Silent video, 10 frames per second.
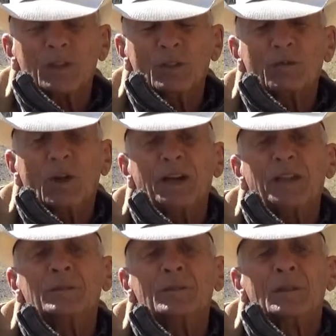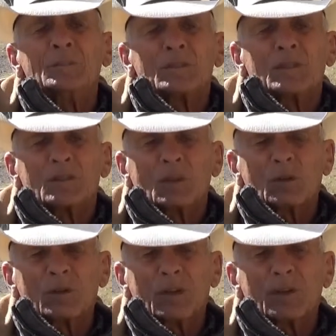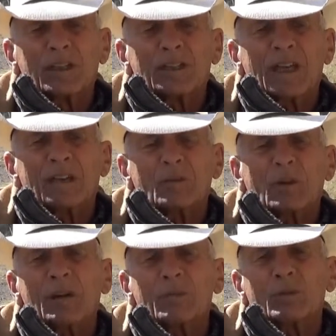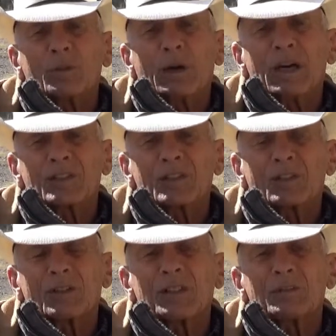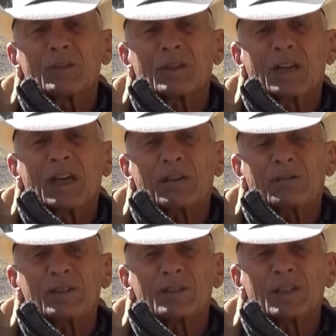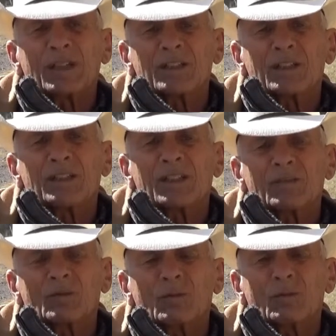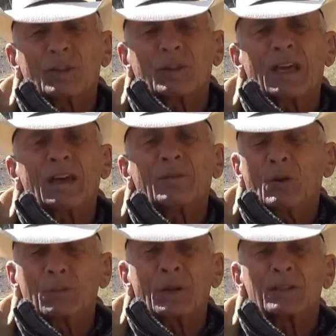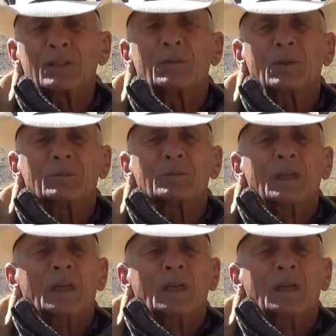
Friday. So we'll donate that, and we'll have a repository to put a lot of these things in that we have no place to put them.